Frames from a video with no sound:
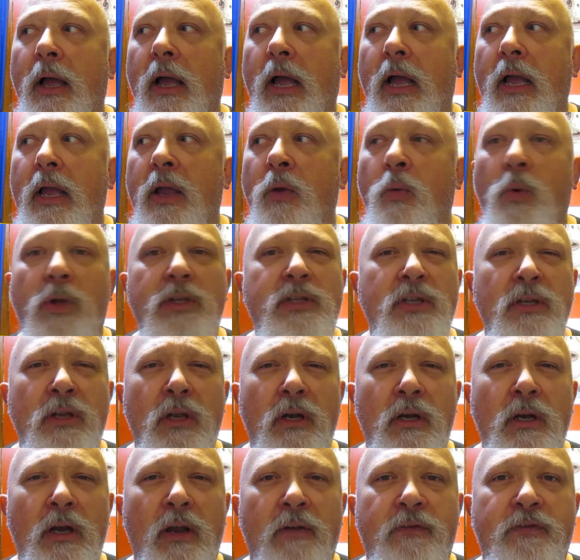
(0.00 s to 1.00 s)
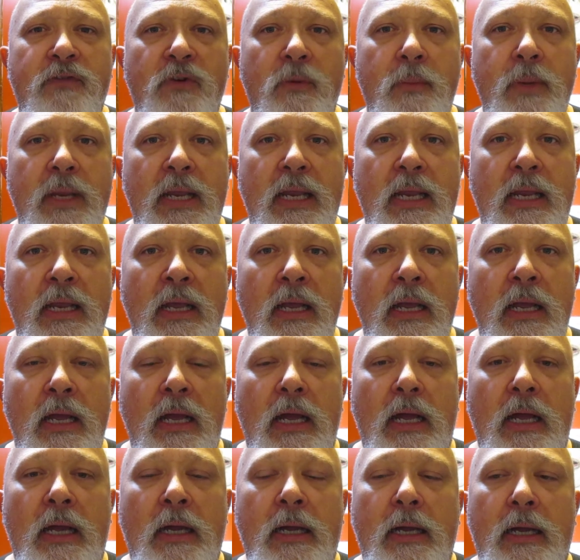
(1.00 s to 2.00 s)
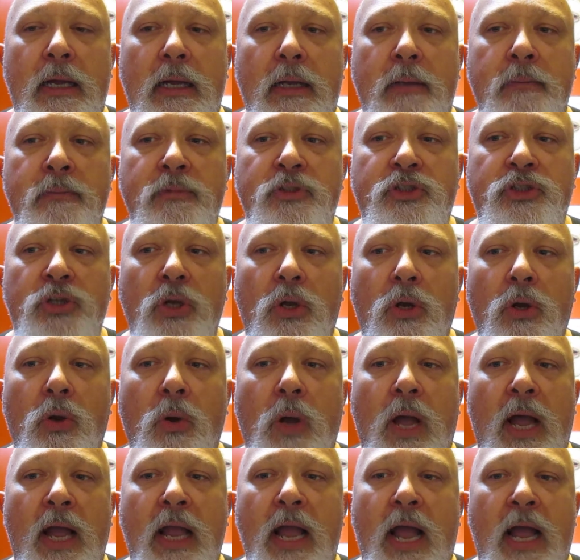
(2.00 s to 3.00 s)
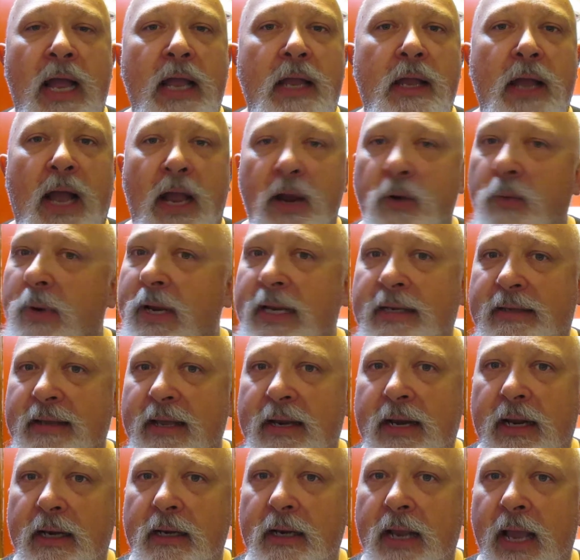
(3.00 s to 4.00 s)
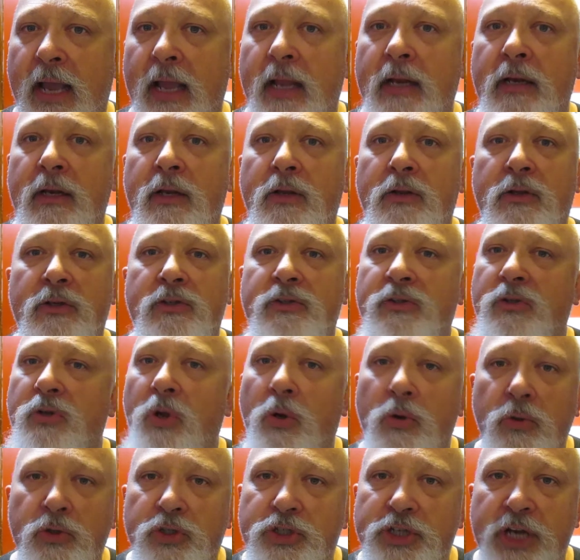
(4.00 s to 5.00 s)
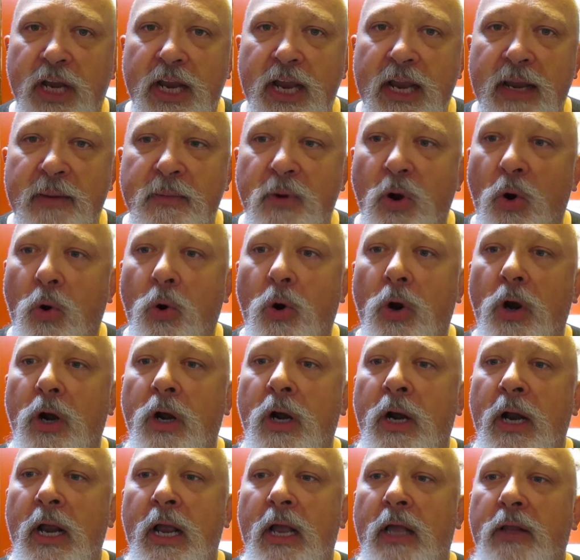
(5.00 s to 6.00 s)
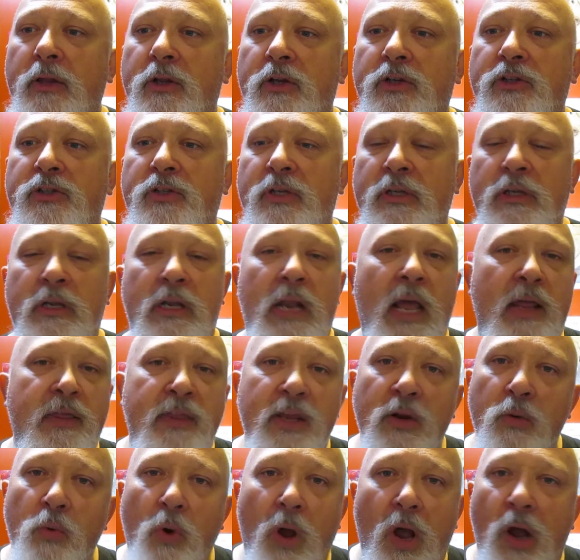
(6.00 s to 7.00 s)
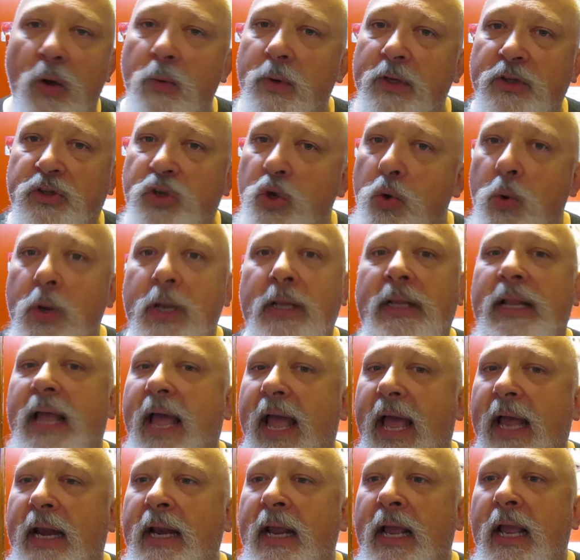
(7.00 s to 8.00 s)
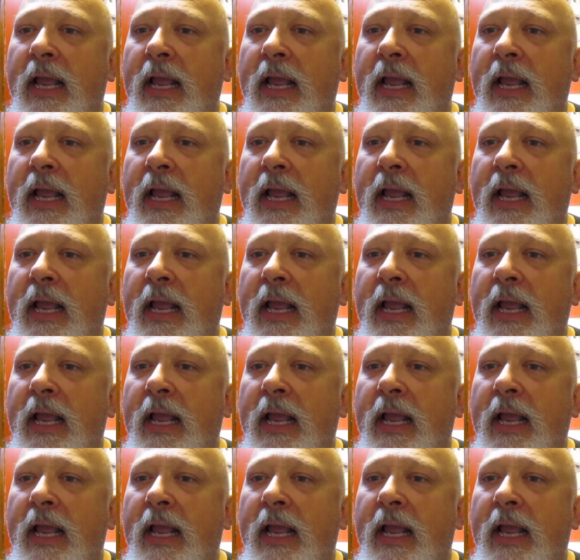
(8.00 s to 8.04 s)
it wasn't good enough for me. So I redid it, and there's no shame, or there's nothing wrong with doing that.